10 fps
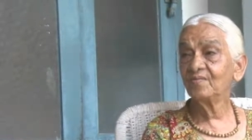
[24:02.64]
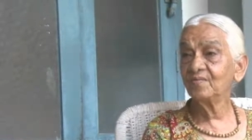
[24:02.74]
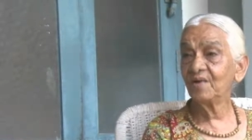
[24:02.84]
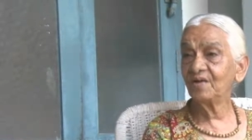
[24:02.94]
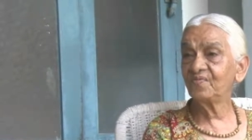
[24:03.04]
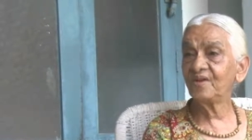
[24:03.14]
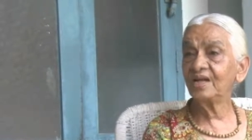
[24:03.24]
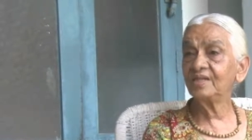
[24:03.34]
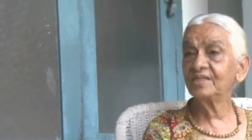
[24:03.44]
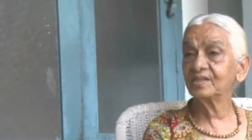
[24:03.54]
my
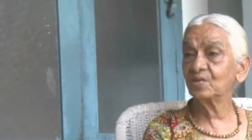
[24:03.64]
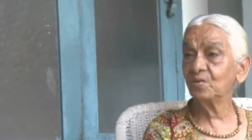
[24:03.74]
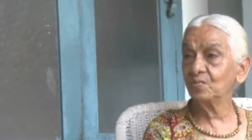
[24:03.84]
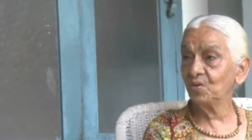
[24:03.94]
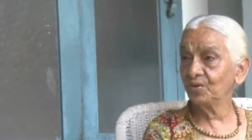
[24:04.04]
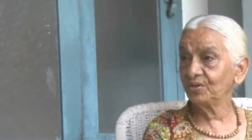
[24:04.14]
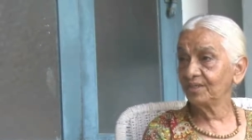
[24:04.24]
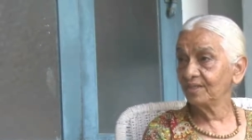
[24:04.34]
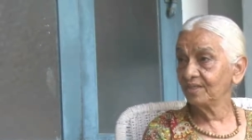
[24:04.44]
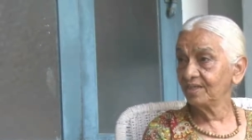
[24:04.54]
friend Kumud,
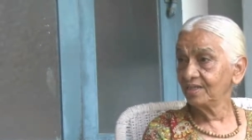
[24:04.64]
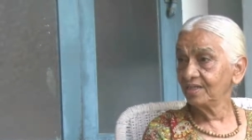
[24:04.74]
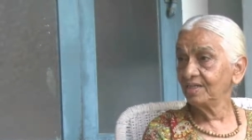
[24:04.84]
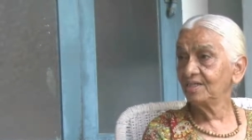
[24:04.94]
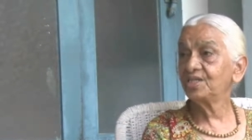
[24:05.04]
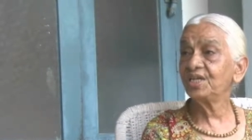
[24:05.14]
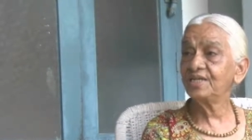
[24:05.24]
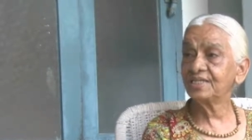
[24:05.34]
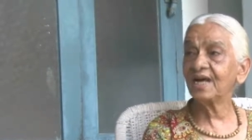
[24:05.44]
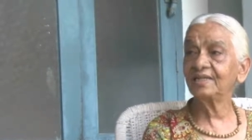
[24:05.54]
she
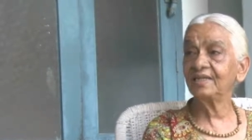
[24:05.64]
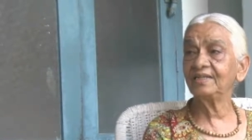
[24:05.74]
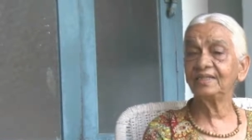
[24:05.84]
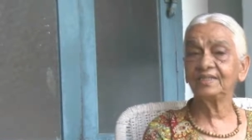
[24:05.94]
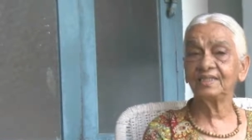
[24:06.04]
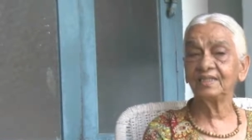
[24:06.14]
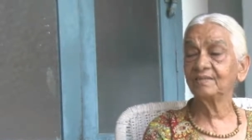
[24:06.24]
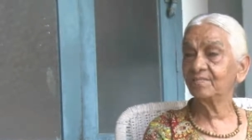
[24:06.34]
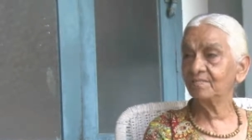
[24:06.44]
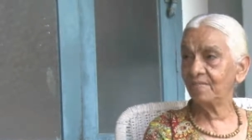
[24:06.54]
started teaching
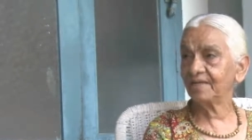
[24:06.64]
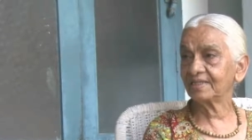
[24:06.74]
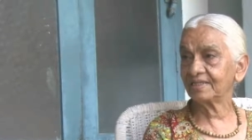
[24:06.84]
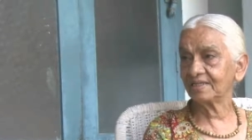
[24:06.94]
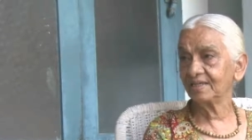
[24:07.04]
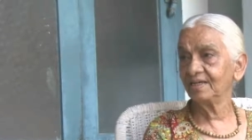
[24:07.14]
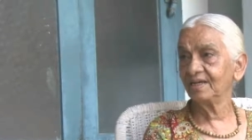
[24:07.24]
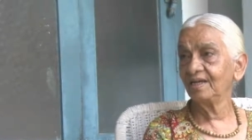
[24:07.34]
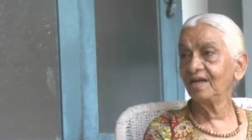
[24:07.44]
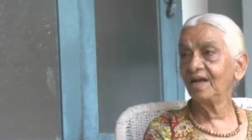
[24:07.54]
maths.
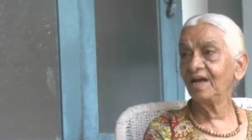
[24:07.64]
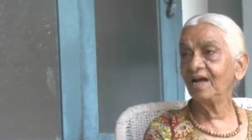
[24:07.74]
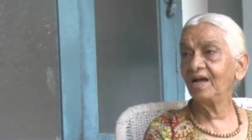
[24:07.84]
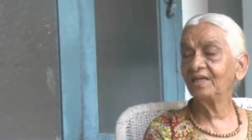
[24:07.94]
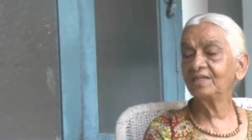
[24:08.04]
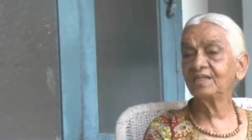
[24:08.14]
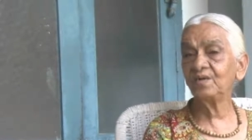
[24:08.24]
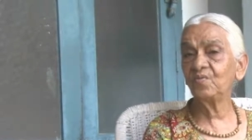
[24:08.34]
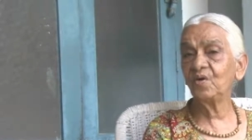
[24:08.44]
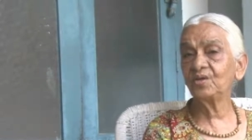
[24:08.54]
And she
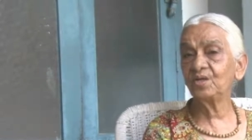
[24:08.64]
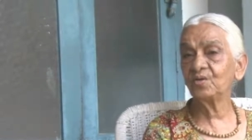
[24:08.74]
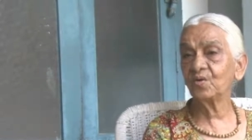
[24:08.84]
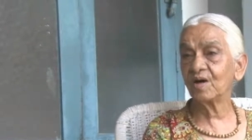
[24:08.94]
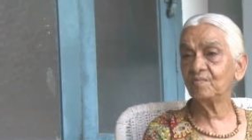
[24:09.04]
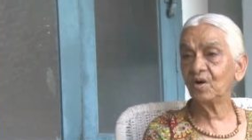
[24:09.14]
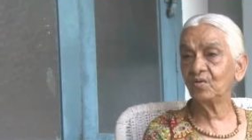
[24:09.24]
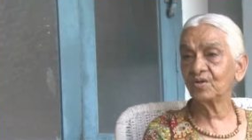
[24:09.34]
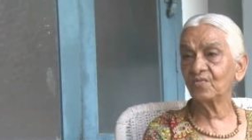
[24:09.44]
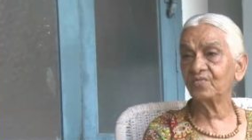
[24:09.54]
wanted to come
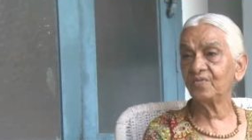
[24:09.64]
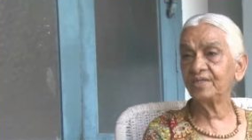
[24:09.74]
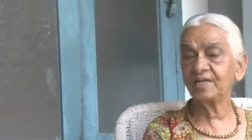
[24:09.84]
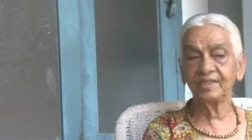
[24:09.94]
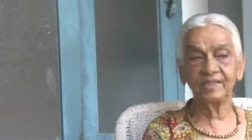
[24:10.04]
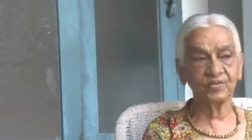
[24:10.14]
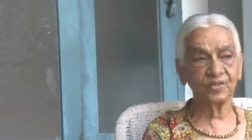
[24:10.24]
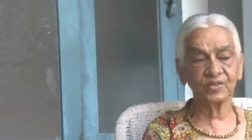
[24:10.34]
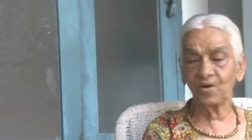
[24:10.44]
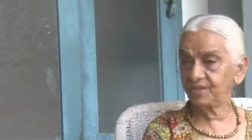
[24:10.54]
out of it, and it was
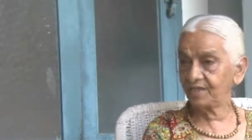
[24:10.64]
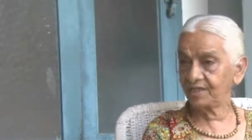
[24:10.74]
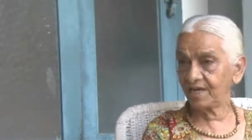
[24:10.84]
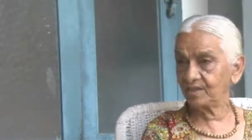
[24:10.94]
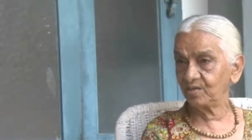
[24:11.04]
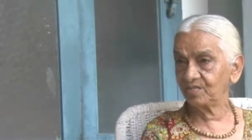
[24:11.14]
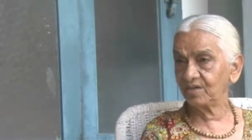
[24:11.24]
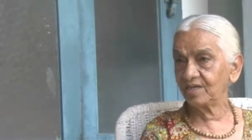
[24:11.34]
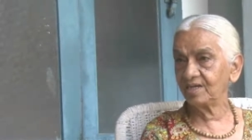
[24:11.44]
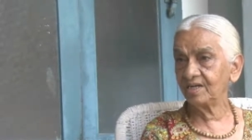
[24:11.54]
not at the end of the
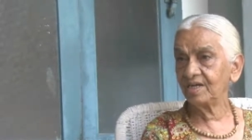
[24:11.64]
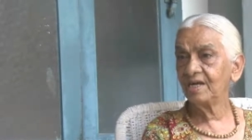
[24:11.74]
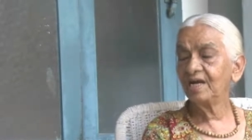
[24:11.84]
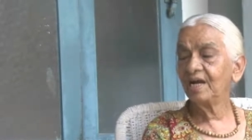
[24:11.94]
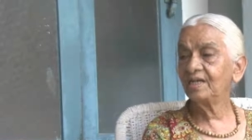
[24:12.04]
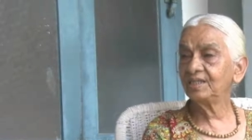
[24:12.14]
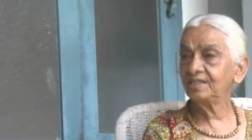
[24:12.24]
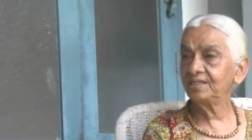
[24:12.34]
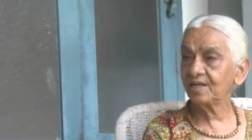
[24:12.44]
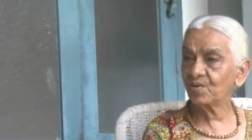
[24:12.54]
year. And she
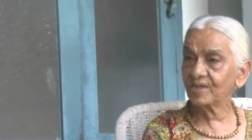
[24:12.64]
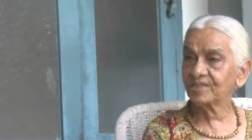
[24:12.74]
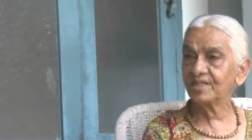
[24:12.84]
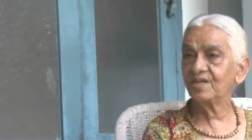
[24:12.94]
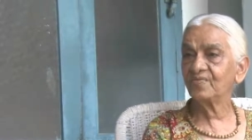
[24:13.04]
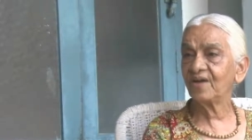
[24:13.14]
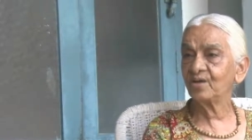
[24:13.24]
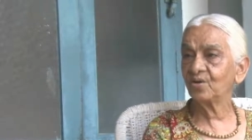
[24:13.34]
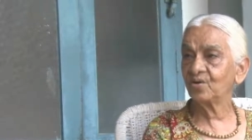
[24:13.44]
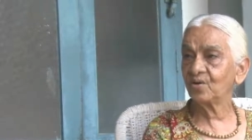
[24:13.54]
requested if I
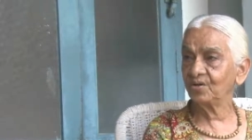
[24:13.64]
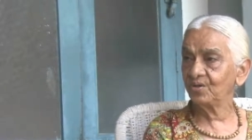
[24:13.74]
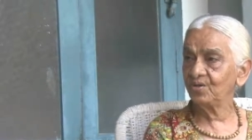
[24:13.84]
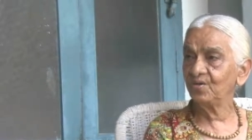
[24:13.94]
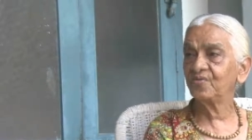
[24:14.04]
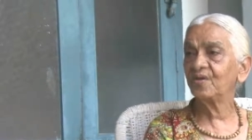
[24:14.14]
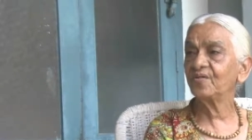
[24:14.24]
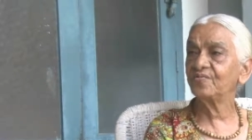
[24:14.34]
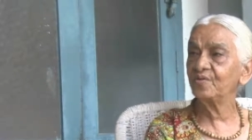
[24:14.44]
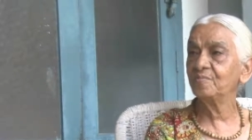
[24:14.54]
could continue for a
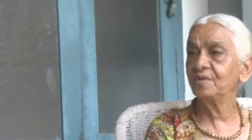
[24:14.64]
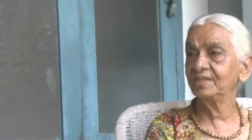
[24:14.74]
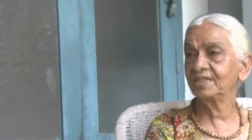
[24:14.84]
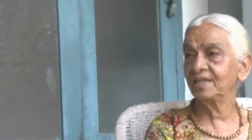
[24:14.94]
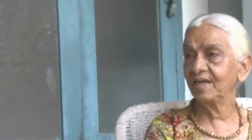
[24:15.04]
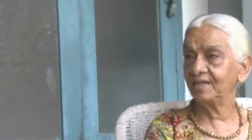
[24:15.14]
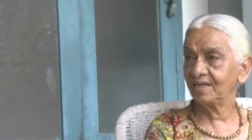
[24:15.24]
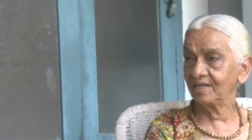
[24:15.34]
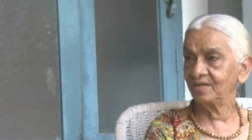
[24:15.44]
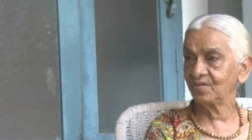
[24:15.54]
few months,
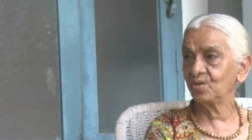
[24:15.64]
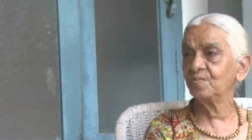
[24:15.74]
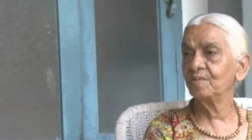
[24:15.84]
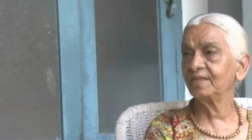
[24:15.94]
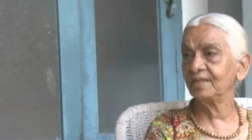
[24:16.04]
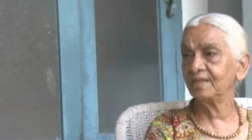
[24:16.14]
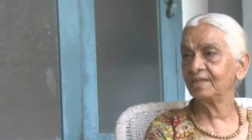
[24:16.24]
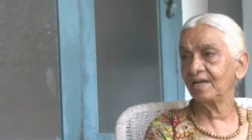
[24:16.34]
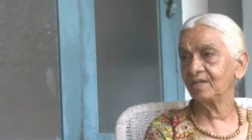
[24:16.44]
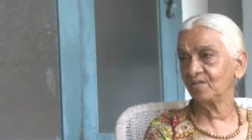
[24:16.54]
2 months at
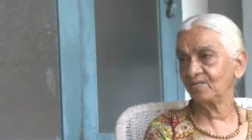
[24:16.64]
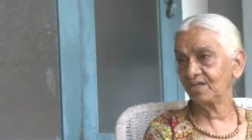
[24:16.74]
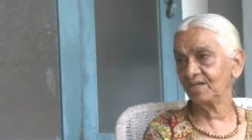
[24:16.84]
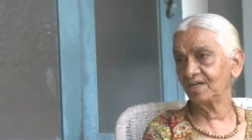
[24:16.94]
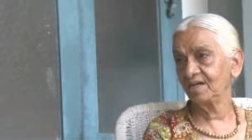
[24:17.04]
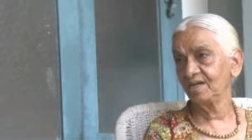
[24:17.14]
the end of the year.